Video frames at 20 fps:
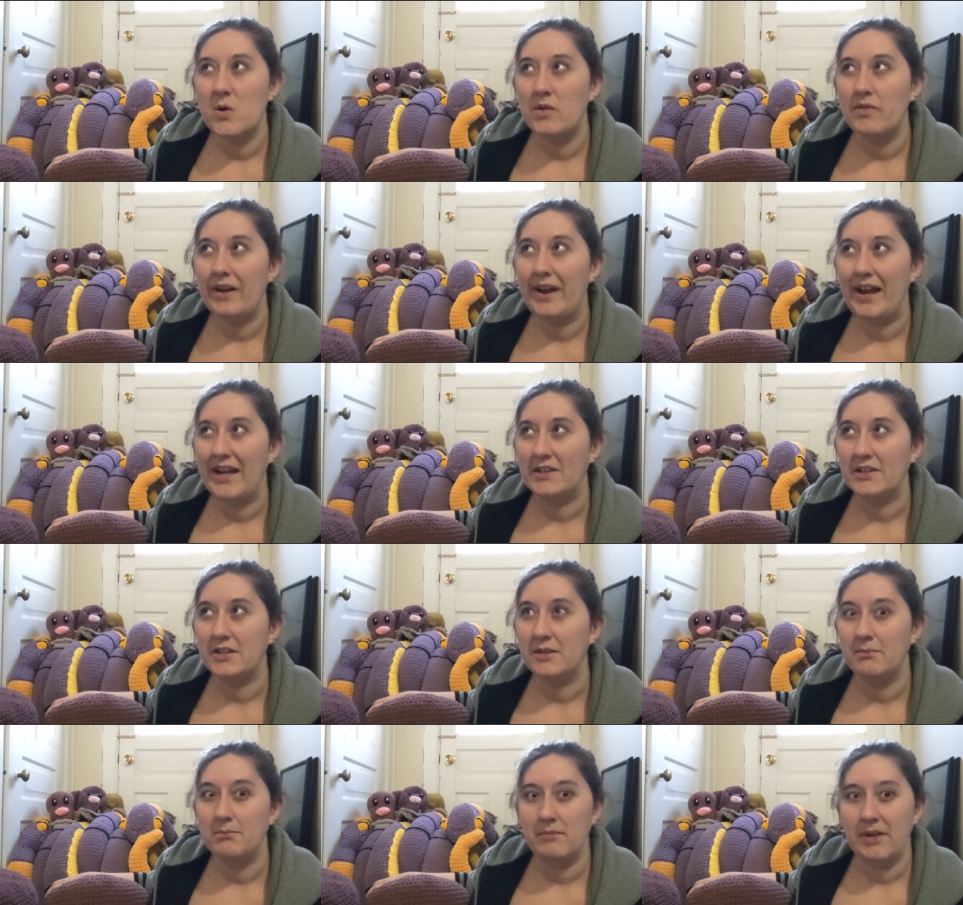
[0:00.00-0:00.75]
know if I
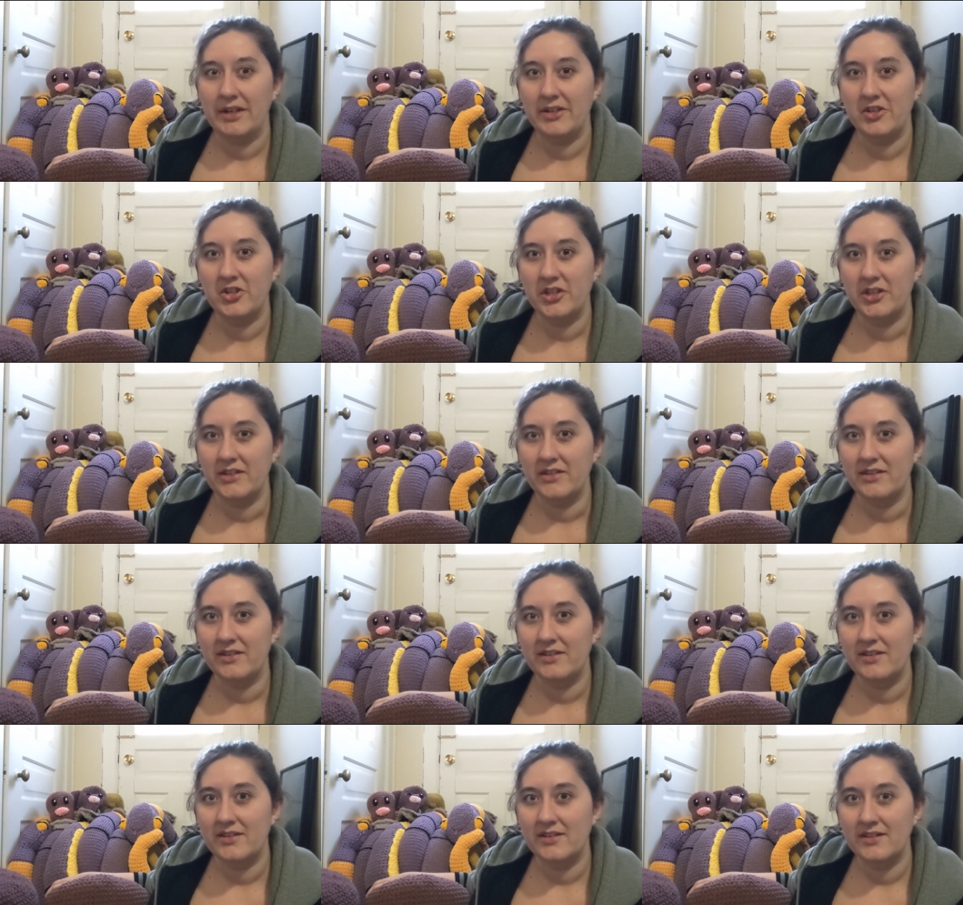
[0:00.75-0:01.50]
actually
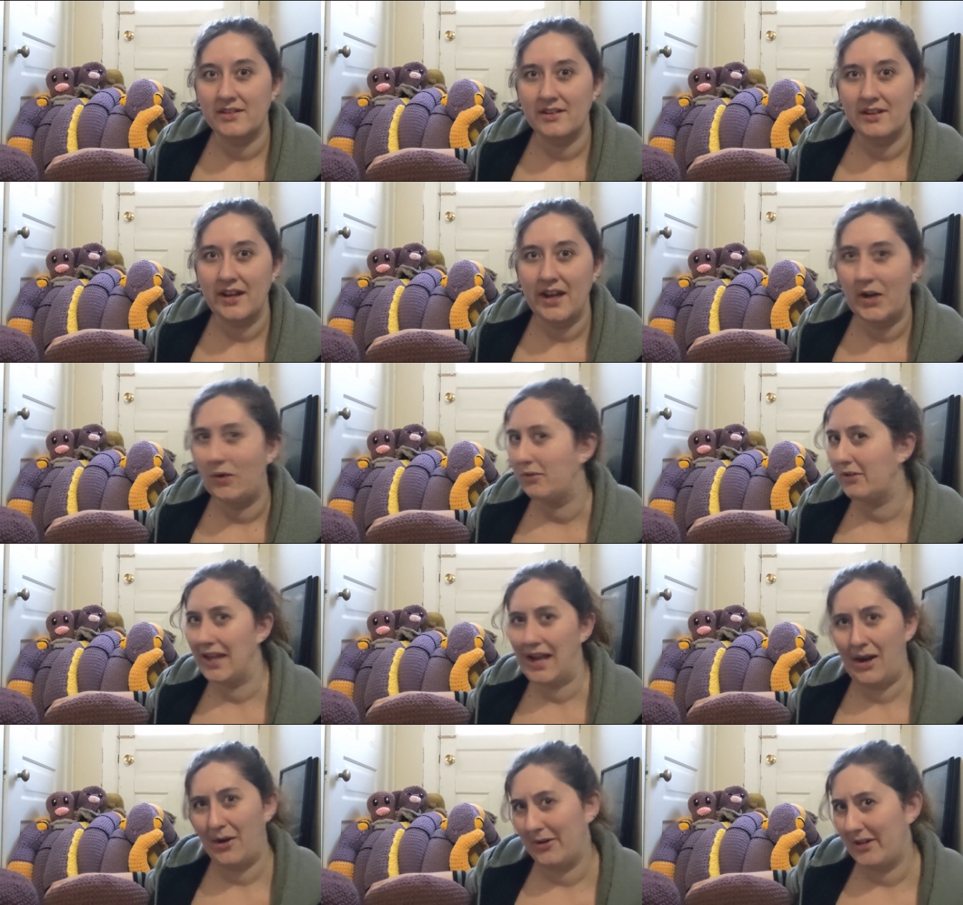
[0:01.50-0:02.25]
mentioned
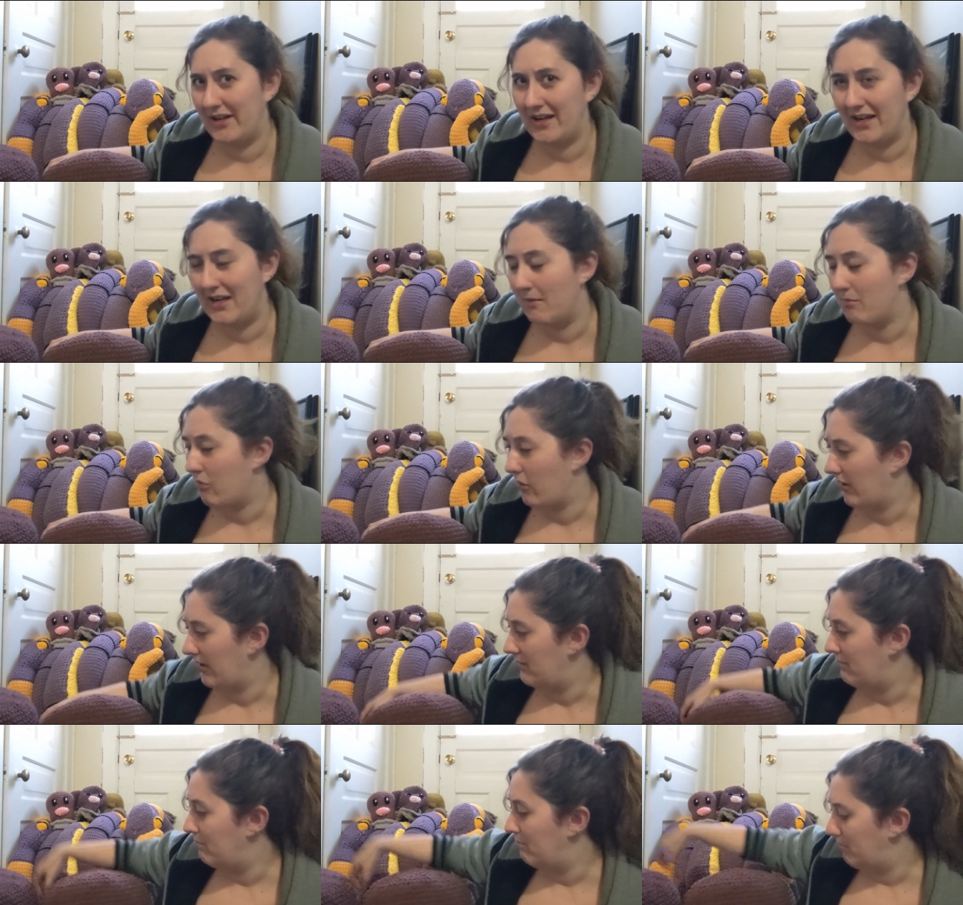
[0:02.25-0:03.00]
out loud at any
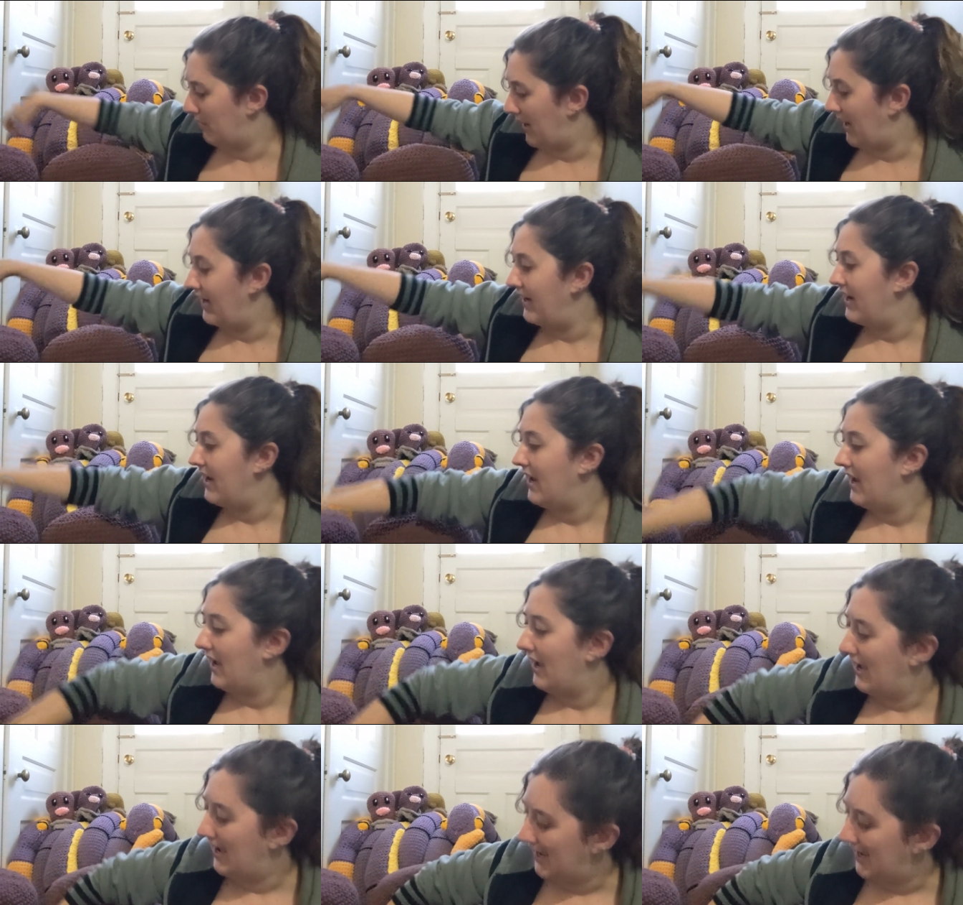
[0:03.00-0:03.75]
point,
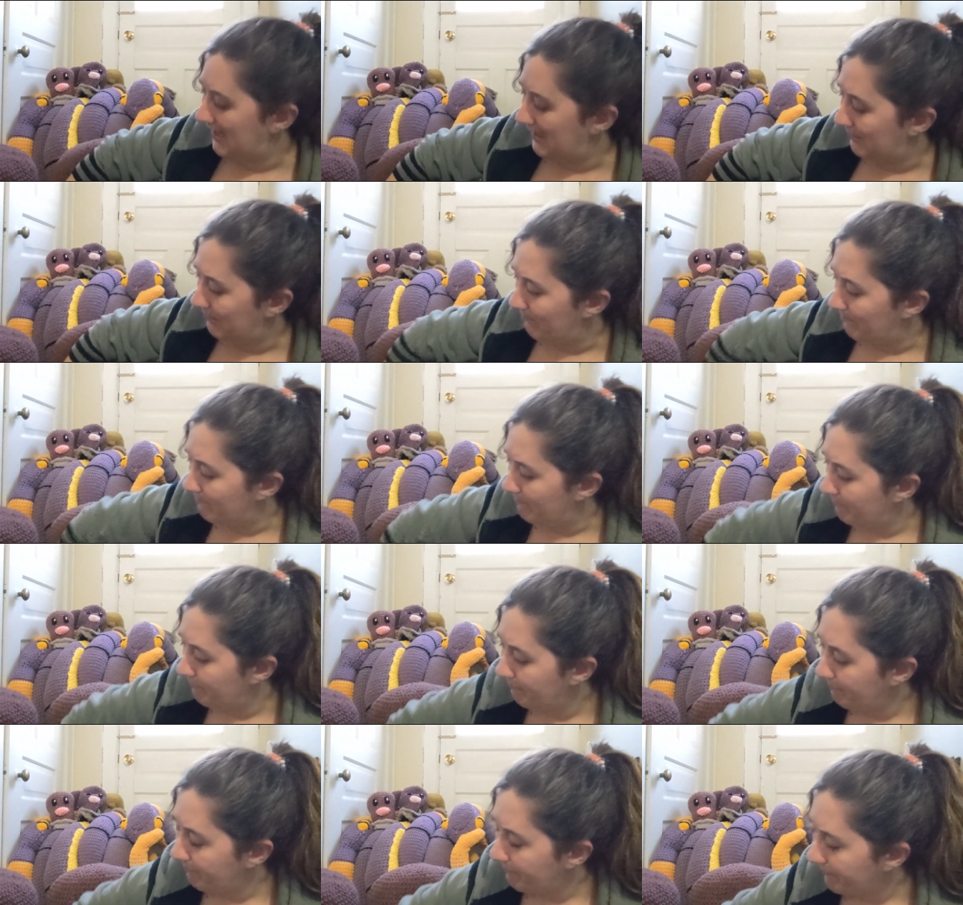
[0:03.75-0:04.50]
but
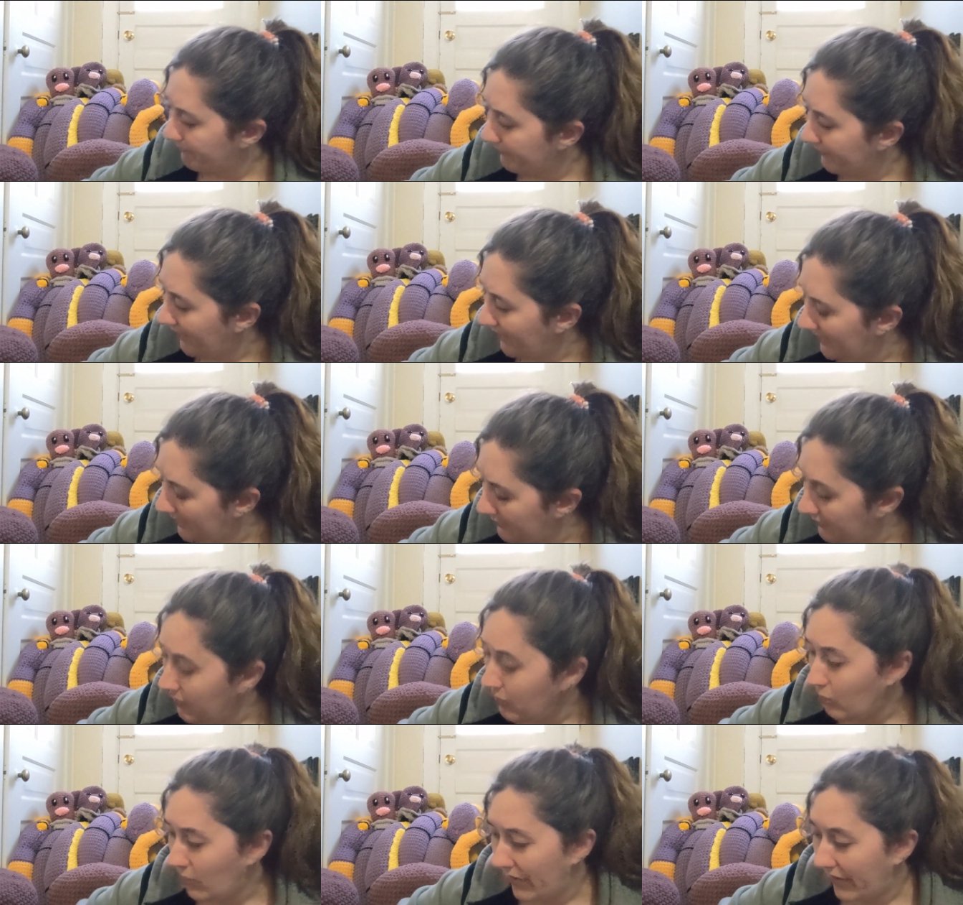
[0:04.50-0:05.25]

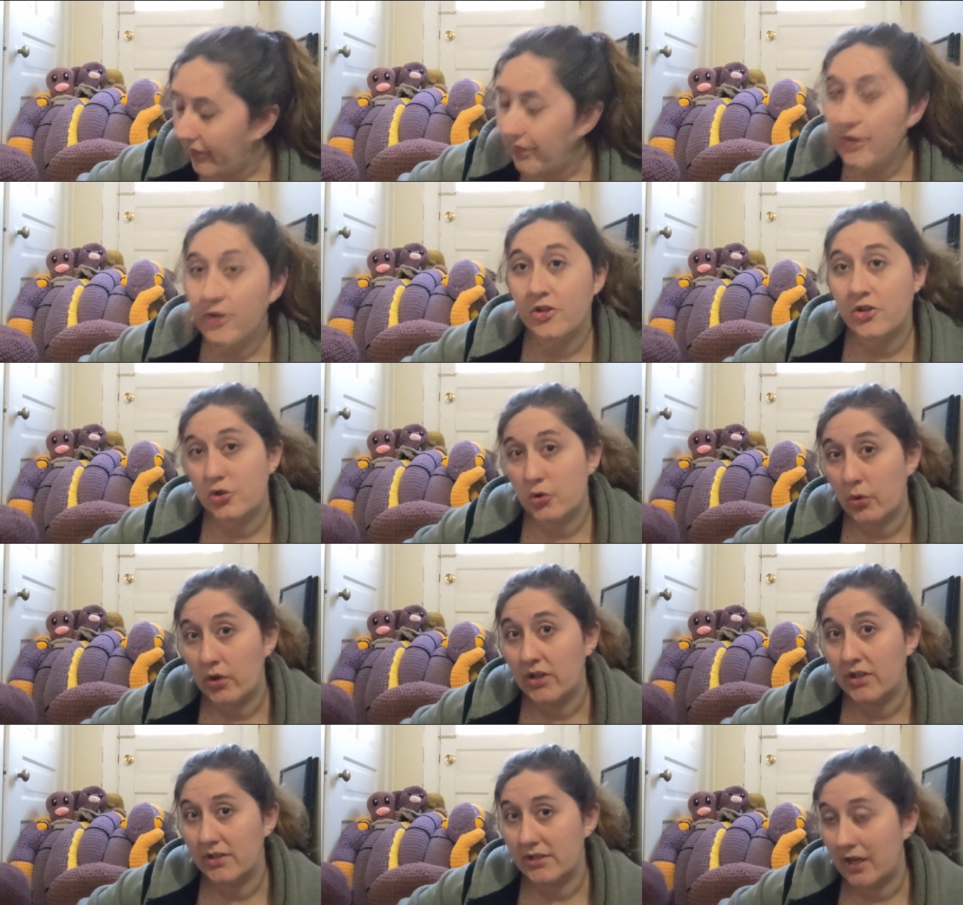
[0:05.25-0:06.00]
even with the
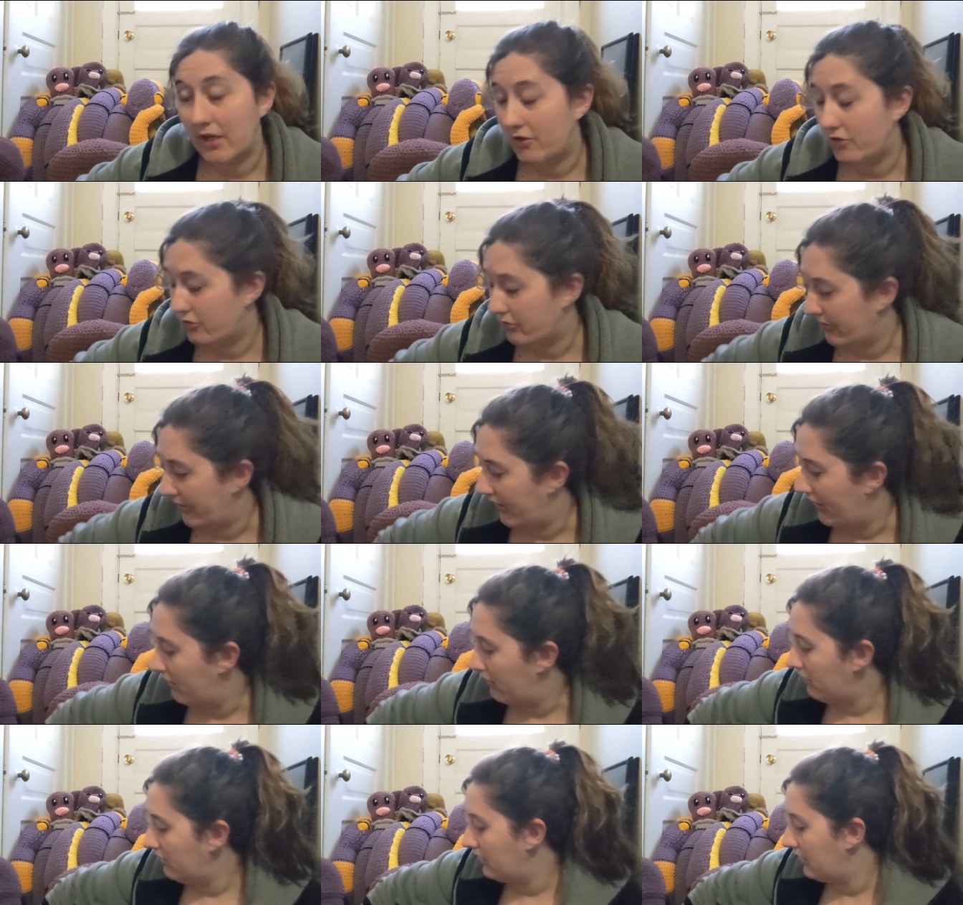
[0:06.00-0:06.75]
shorter
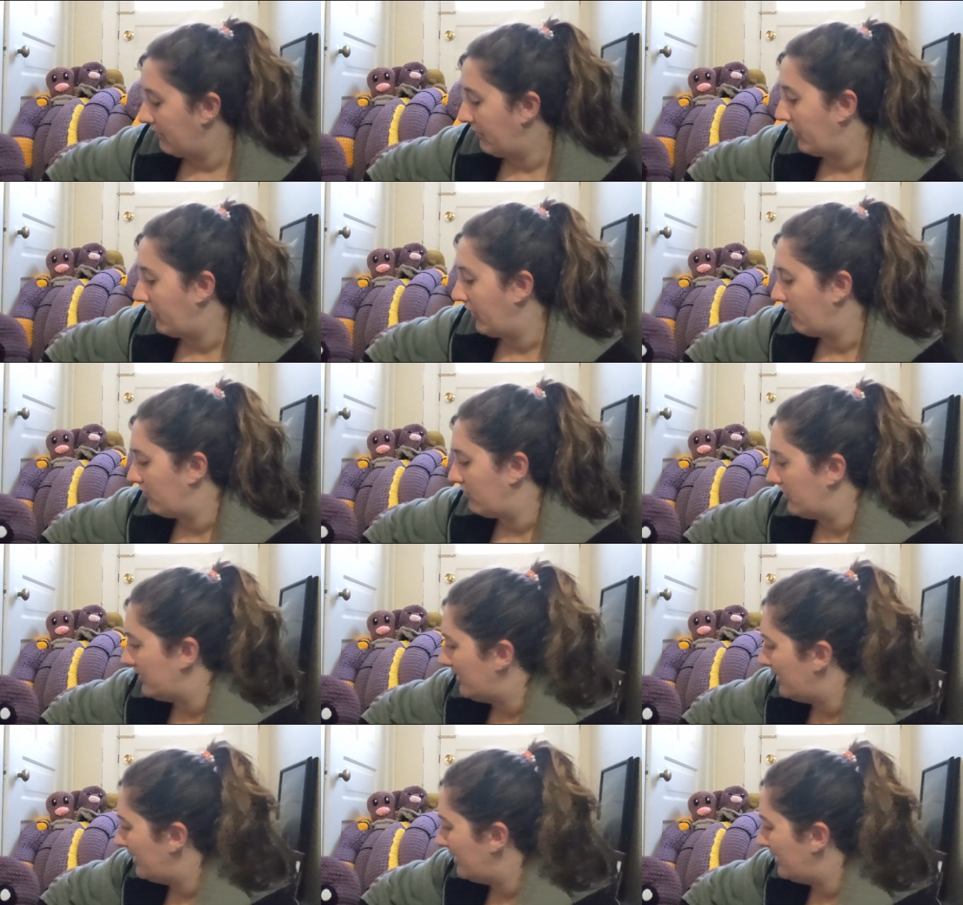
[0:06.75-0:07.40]
Dugtrio, let me grab